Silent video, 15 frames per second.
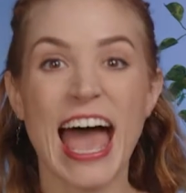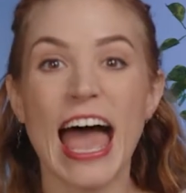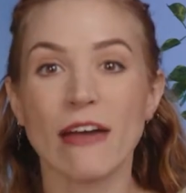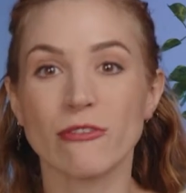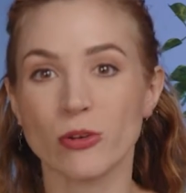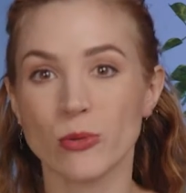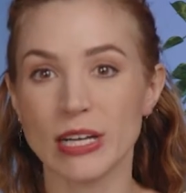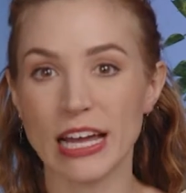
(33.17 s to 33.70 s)

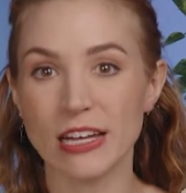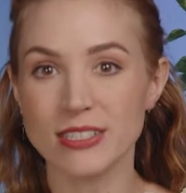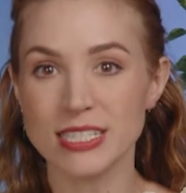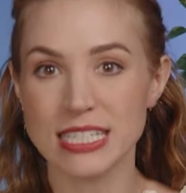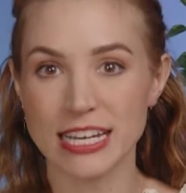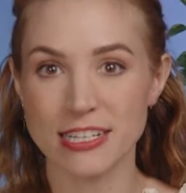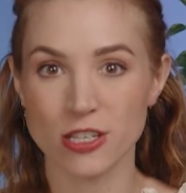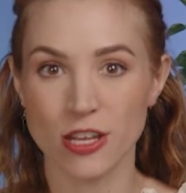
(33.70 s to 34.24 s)
Everyone else
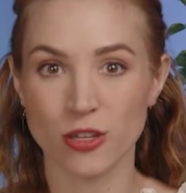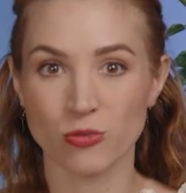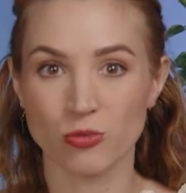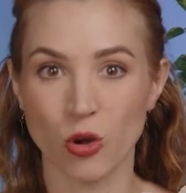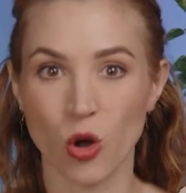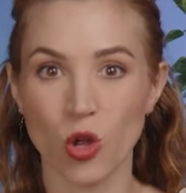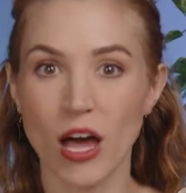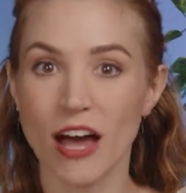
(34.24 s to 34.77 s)
takes on the
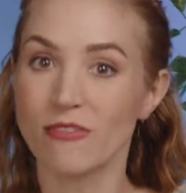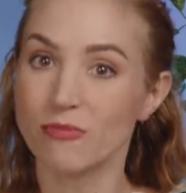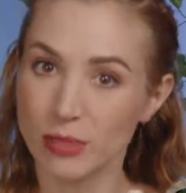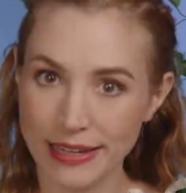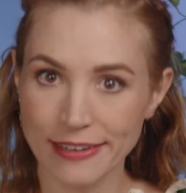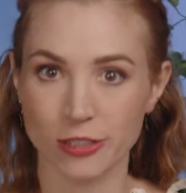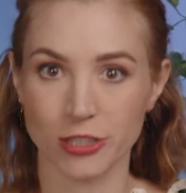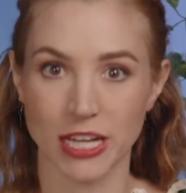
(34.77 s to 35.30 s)
role of
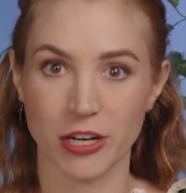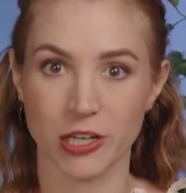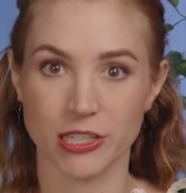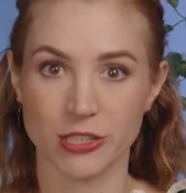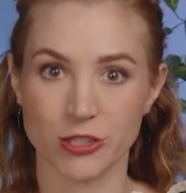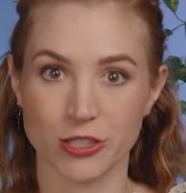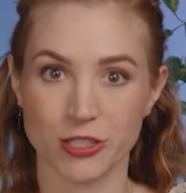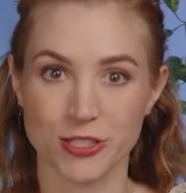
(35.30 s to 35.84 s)
player
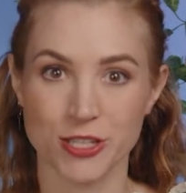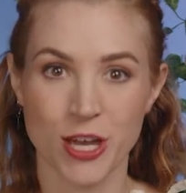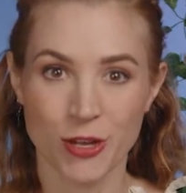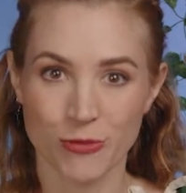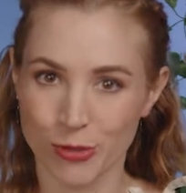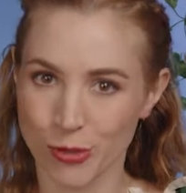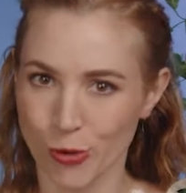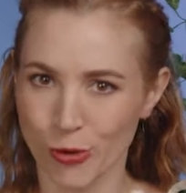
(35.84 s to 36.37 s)
characters,
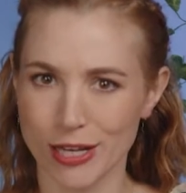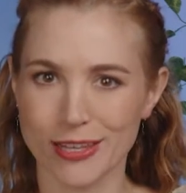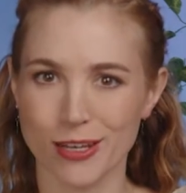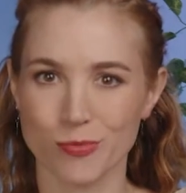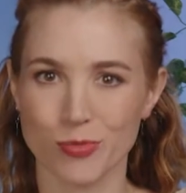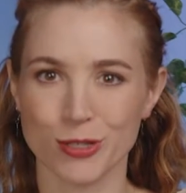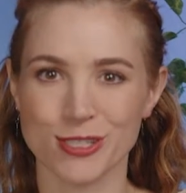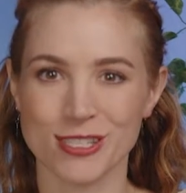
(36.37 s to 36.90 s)
recording
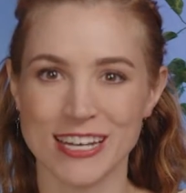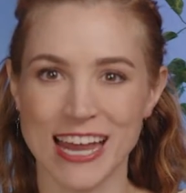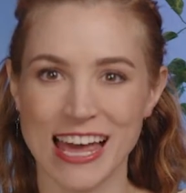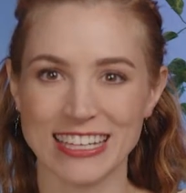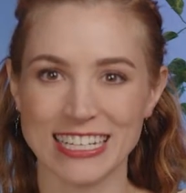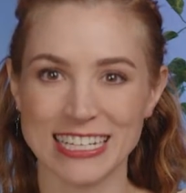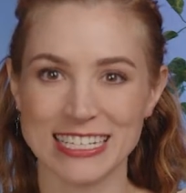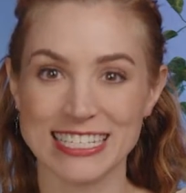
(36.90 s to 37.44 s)
their
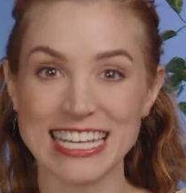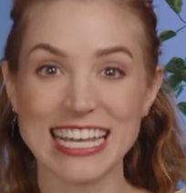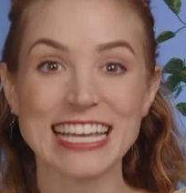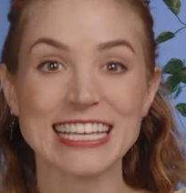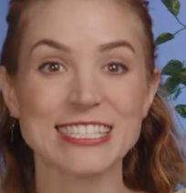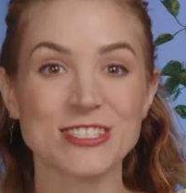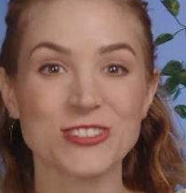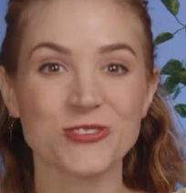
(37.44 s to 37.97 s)
personalities,
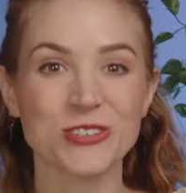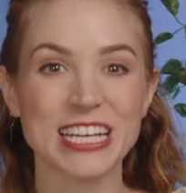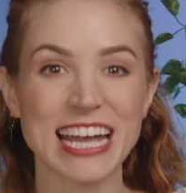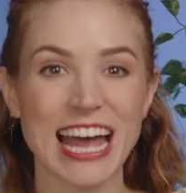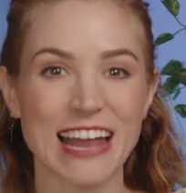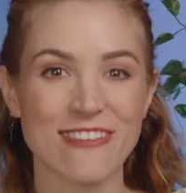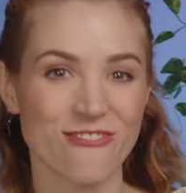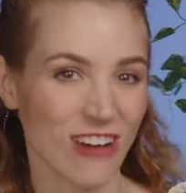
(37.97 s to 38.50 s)
history,
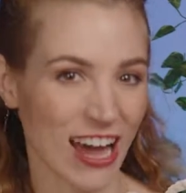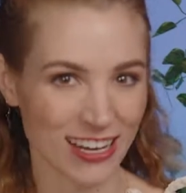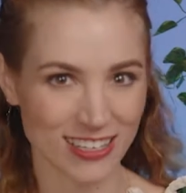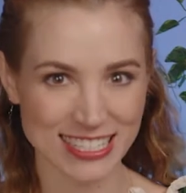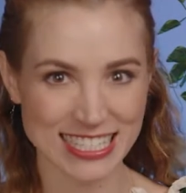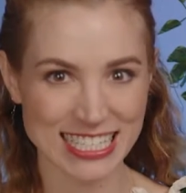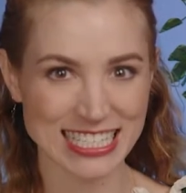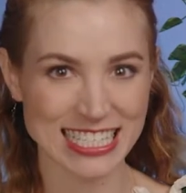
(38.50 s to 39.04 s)
and
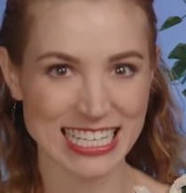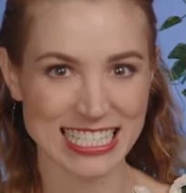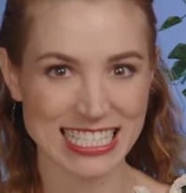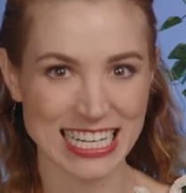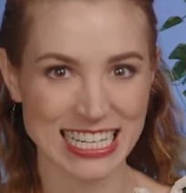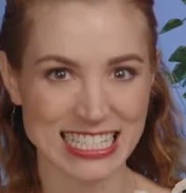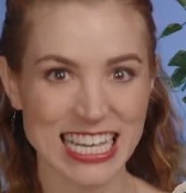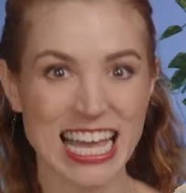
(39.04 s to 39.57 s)
vital
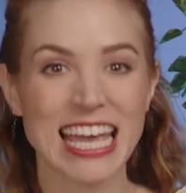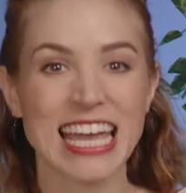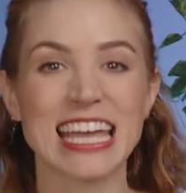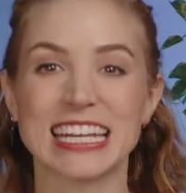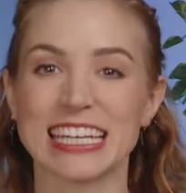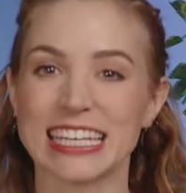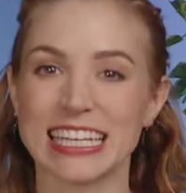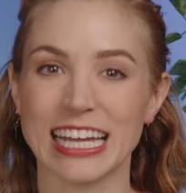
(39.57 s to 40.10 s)
statistics
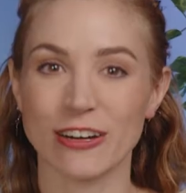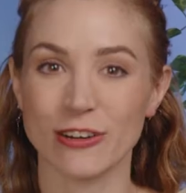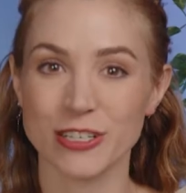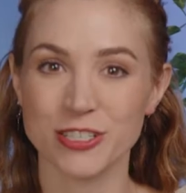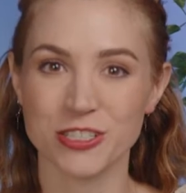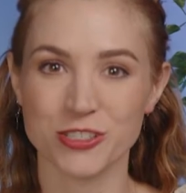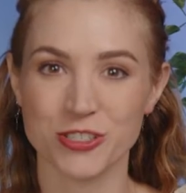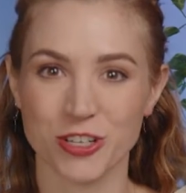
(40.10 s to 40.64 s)
in a
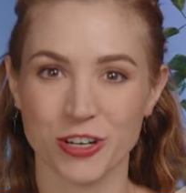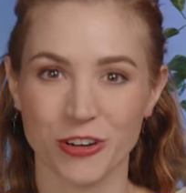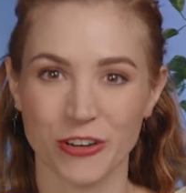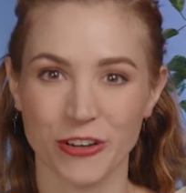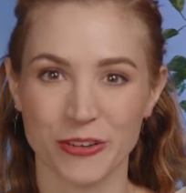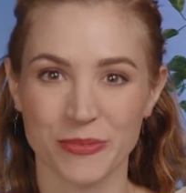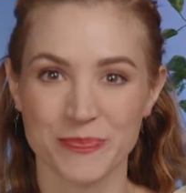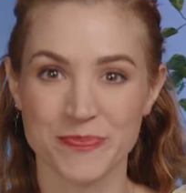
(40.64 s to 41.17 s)
character
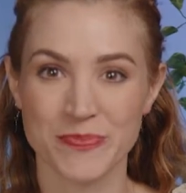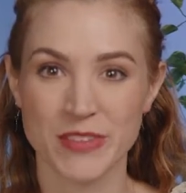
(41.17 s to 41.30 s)
journal.